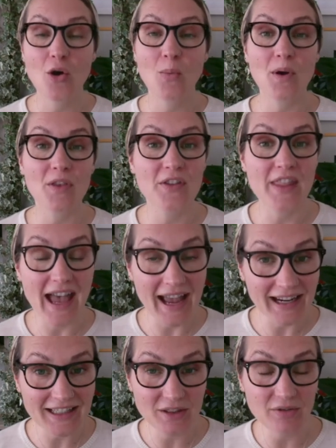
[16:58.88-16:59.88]
with an
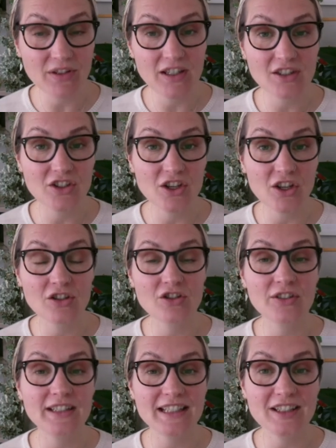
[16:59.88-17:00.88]
activation
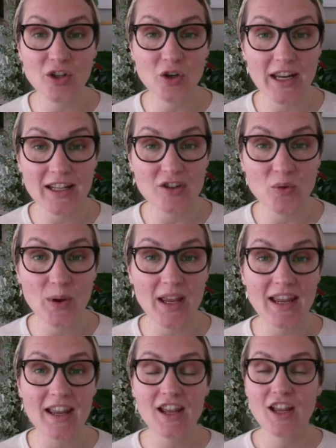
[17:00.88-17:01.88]
during the
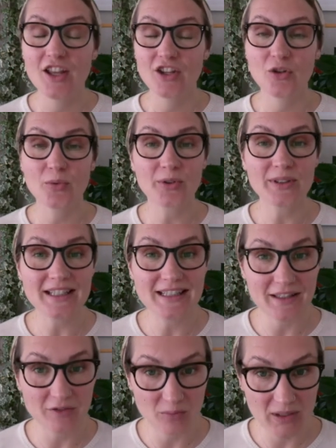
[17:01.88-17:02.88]
gateway. You will
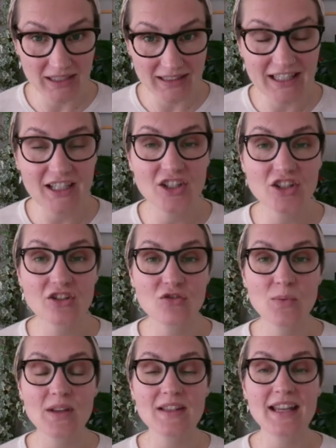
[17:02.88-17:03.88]
receive meditations
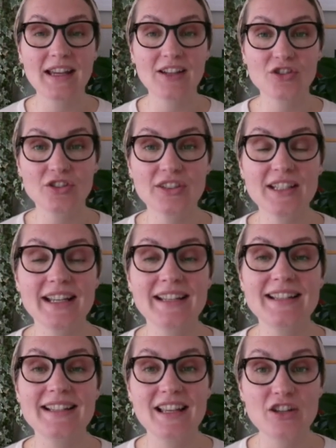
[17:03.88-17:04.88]
with the
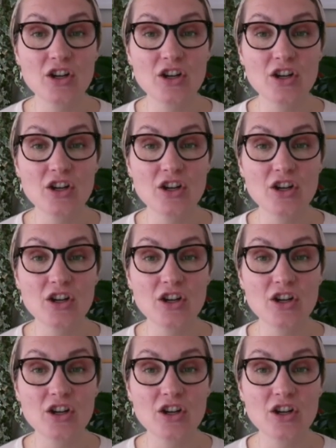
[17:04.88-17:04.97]
Arcturians and